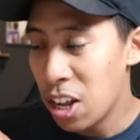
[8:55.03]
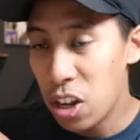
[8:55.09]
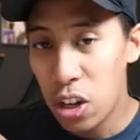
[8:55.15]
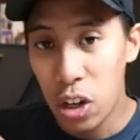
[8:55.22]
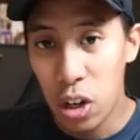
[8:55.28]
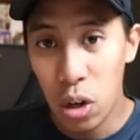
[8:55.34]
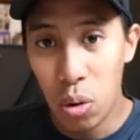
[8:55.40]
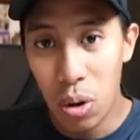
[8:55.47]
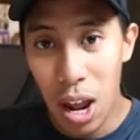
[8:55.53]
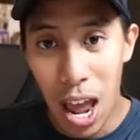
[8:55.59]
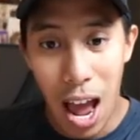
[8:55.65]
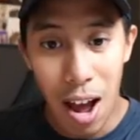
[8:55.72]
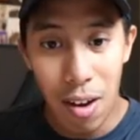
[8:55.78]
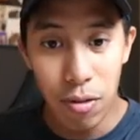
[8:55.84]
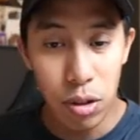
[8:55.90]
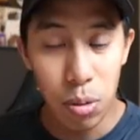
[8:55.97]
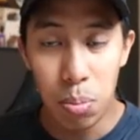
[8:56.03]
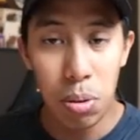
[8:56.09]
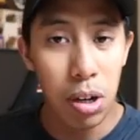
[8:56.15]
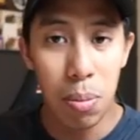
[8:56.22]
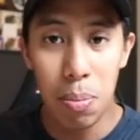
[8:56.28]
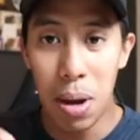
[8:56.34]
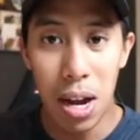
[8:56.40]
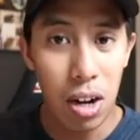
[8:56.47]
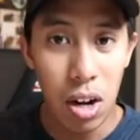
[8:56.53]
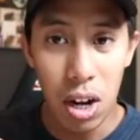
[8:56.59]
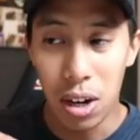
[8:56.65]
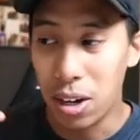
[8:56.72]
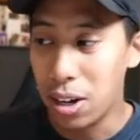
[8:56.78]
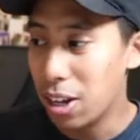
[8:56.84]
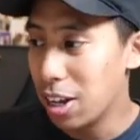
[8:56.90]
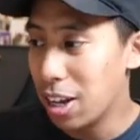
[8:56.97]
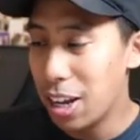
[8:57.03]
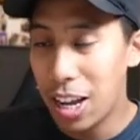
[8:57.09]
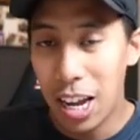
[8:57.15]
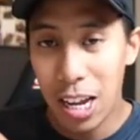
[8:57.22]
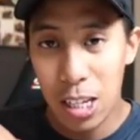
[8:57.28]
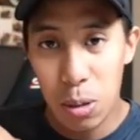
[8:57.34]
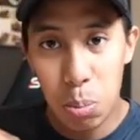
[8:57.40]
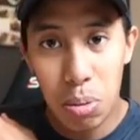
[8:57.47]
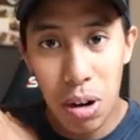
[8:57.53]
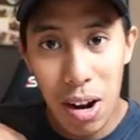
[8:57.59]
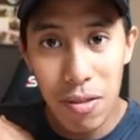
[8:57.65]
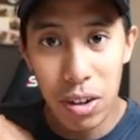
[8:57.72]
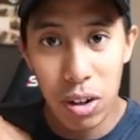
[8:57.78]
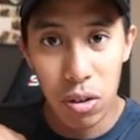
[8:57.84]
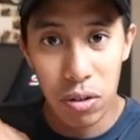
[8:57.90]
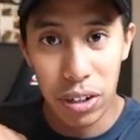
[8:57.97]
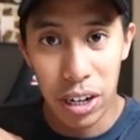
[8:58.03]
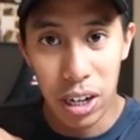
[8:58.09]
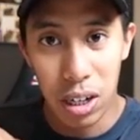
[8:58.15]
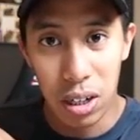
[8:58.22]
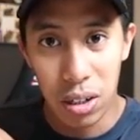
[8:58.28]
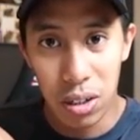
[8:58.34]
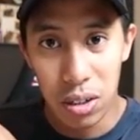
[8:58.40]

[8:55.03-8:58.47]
you don't have to put it back on it's private over here.